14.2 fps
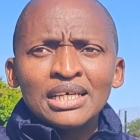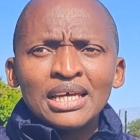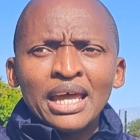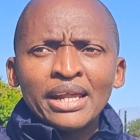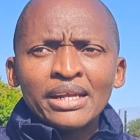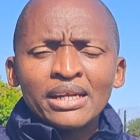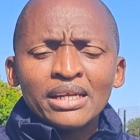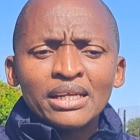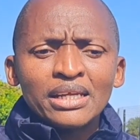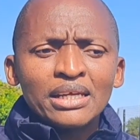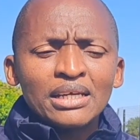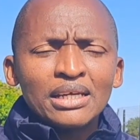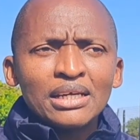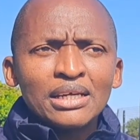And
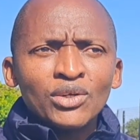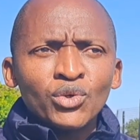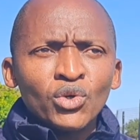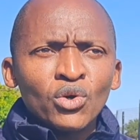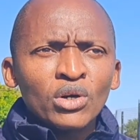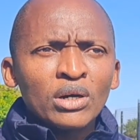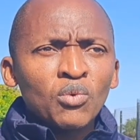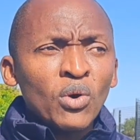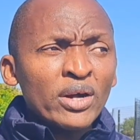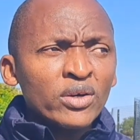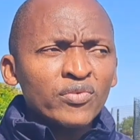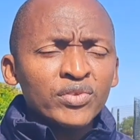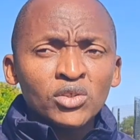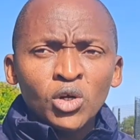
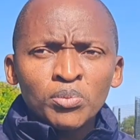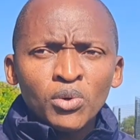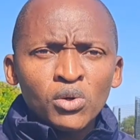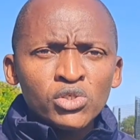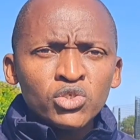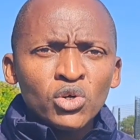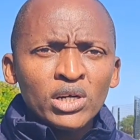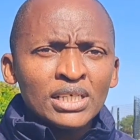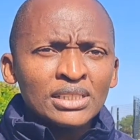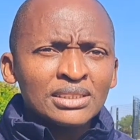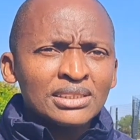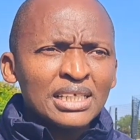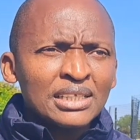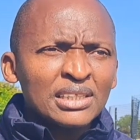one of the top goal
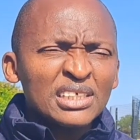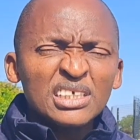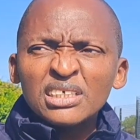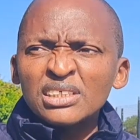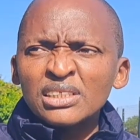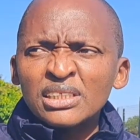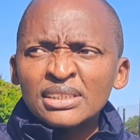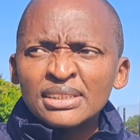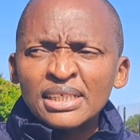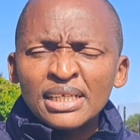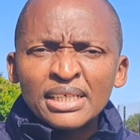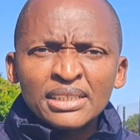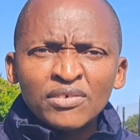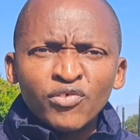scorers, I think there's a
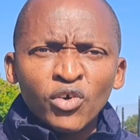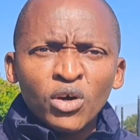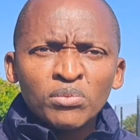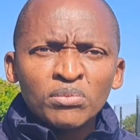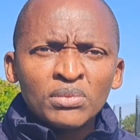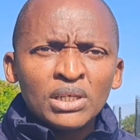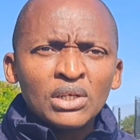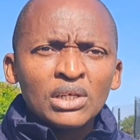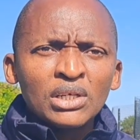lady from